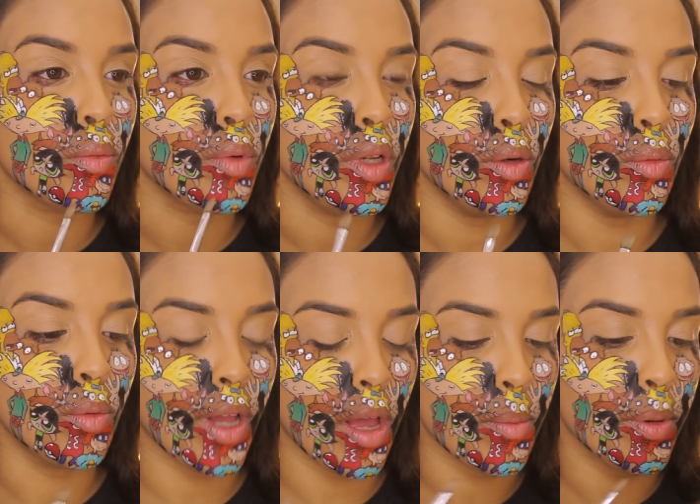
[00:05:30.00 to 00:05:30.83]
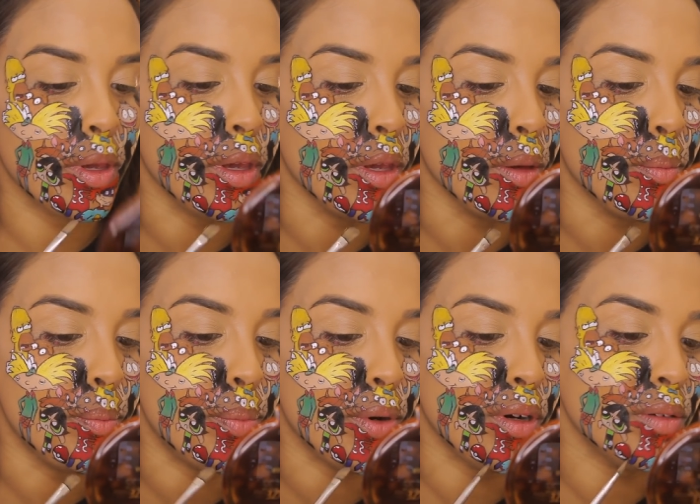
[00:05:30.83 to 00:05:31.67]
little gap here?
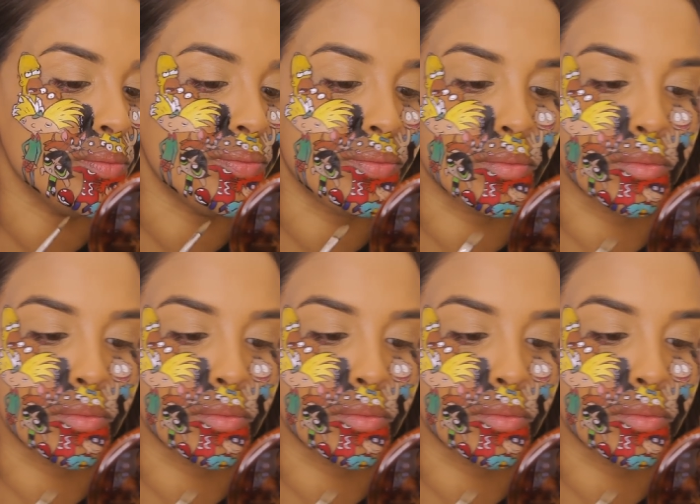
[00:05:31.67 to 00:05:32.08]
But